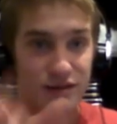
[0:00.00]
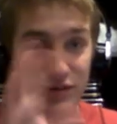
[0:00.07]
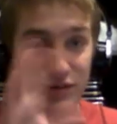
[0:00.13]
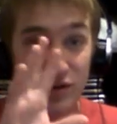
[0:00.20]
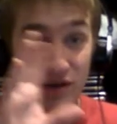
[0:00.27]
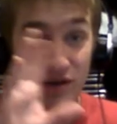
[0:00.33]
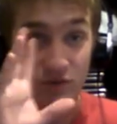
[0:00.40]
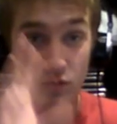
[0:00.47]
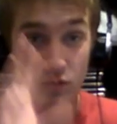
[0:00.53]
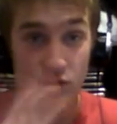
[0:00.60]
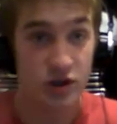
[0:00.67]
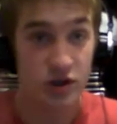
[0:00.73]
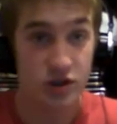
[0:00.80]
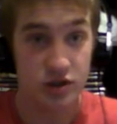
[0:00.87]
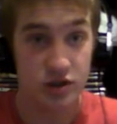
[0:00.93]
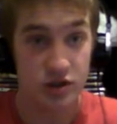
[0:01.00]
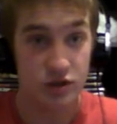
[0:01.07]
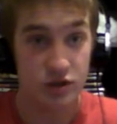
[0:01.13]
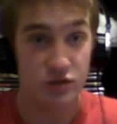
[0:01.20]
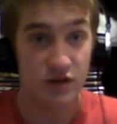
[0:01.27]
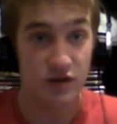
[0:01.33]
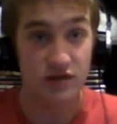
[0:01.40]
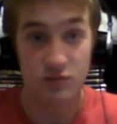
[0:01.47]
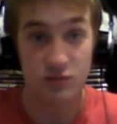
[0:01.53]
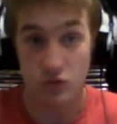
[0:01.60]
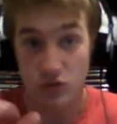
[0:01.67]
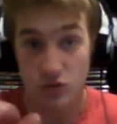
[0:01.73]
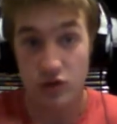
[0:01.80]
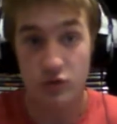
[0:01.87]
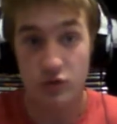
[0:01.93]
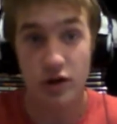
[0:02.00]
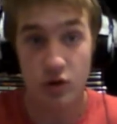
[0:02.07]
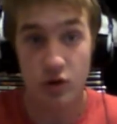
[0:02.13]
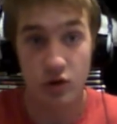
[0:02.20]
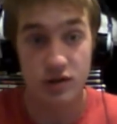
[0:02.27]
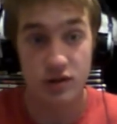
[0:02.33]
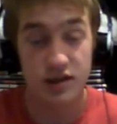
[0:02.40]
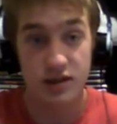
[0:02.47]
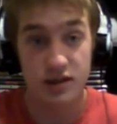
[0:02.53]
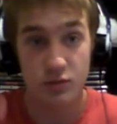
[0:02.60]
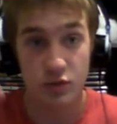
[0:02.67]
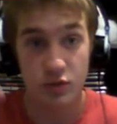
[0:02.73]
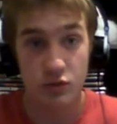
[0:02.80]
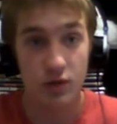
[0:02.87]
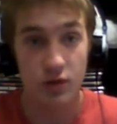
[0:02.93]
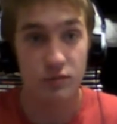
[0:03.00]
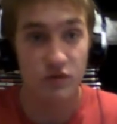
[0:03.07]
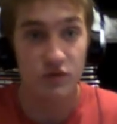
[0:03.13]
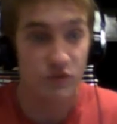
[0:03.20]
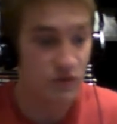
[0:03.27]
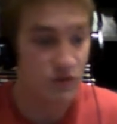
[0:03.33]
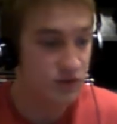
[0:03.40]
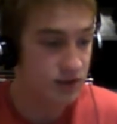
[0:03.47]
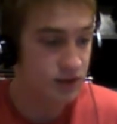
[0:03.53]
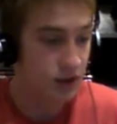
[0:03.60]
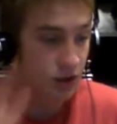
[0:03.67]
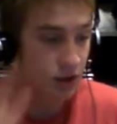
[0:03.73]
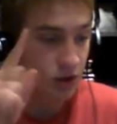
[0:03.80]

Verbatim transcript: I mean, you have a great channel. You have some really great content, some really great movie reviews